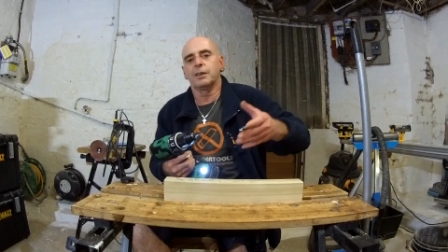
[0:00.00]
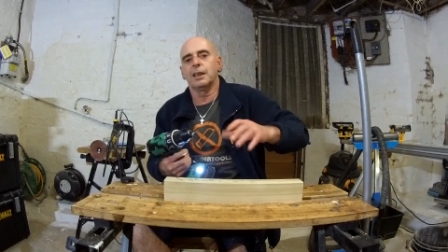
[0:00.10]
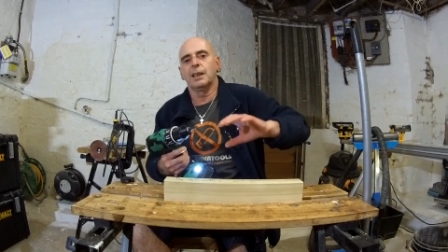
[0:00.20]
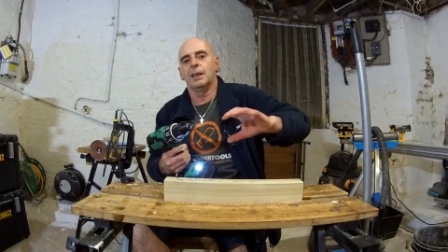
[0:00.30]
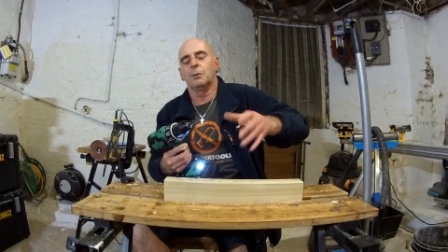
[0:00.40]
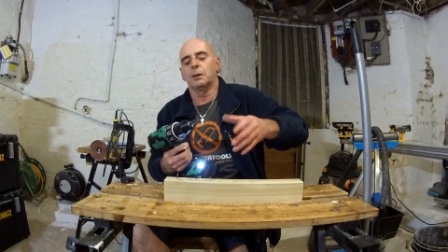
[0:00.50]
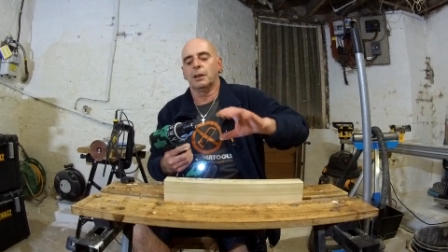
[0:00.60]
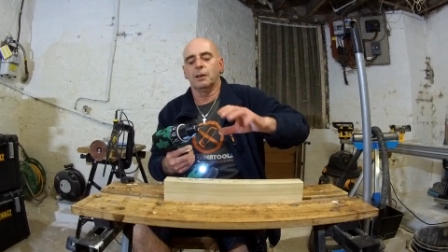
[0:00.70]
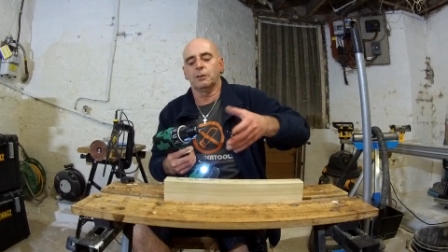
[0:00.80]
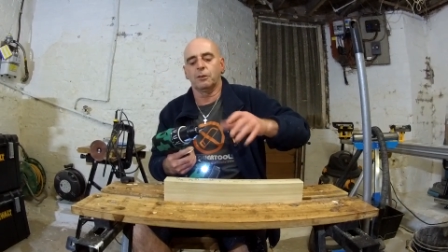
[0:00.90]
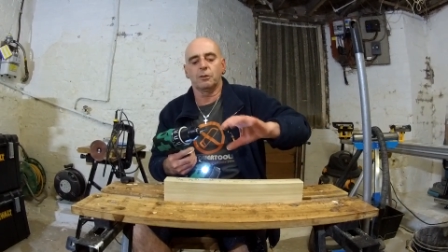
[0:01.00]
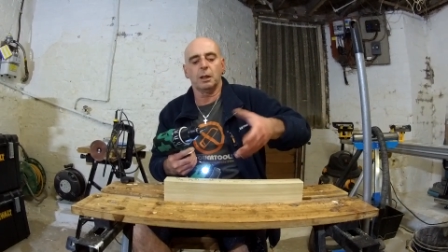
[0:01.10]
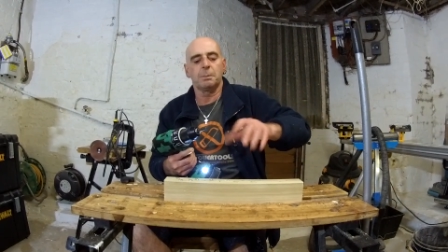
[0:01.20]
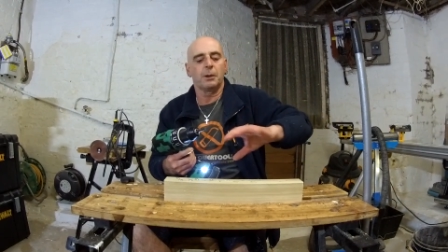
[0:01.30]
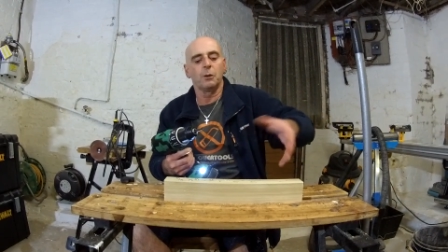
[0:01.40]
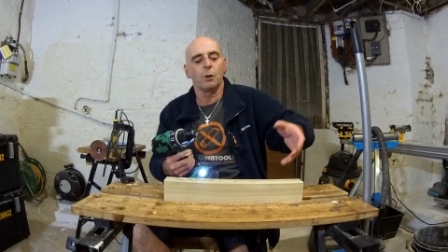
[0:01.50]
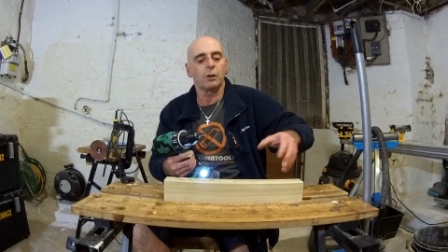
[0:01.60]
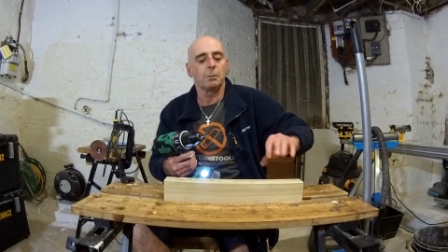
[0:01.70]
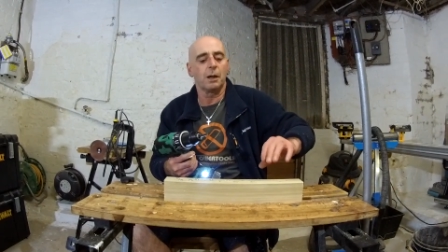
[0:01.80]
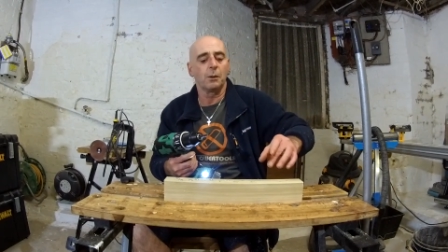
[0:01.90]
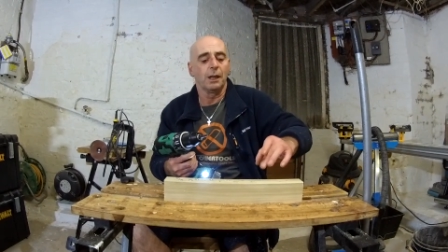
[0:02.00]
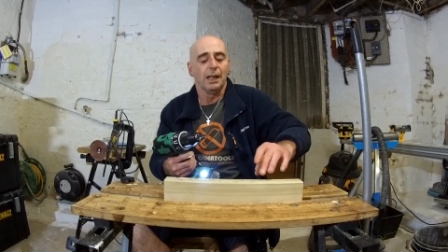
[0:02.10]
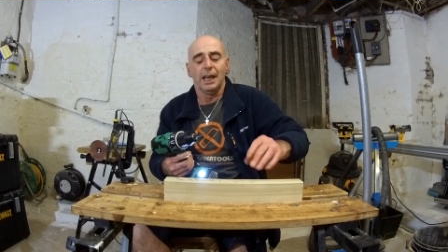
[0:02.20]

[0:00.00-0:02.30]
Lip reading: to, when the clutch is slipping, knock them out,